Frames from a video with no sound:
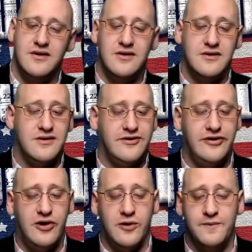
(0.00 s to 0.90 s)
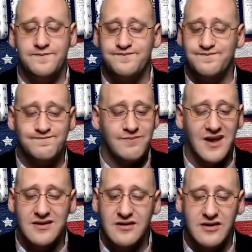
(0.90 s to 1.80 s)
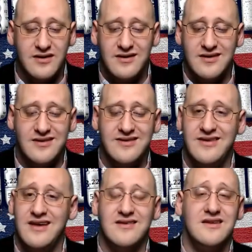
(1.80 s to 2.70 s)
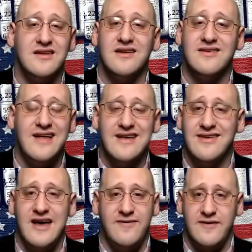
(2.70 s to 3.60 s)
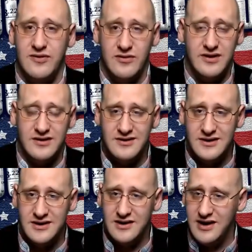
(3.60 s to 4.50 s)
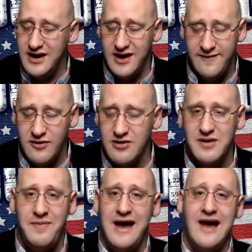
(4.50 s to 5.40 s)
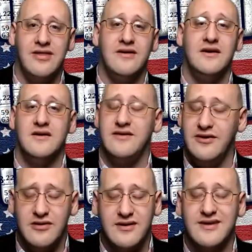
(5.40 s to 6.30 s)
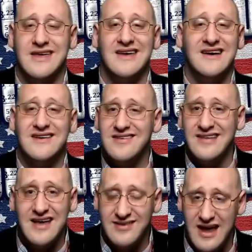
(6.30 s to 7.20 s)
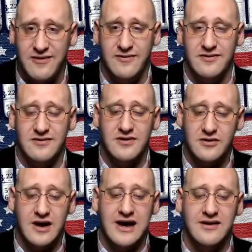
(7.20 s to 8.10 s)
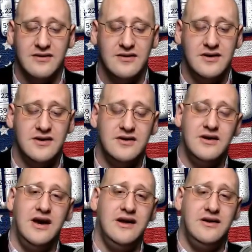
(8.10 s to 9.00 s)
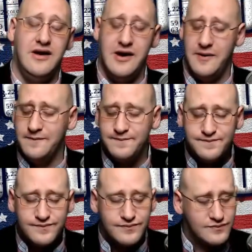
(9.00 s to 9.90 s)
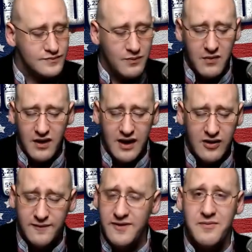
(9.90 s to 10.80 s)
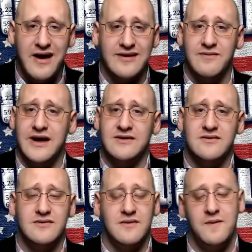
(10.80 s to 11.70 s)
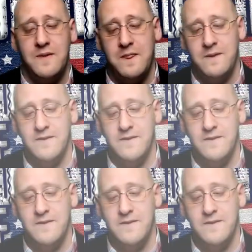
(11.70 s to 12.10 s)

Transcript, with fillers: So, look, stay safe, everyone. If you're in the path, seriously, stay safe, okay? And I hope for the best, man. Hey,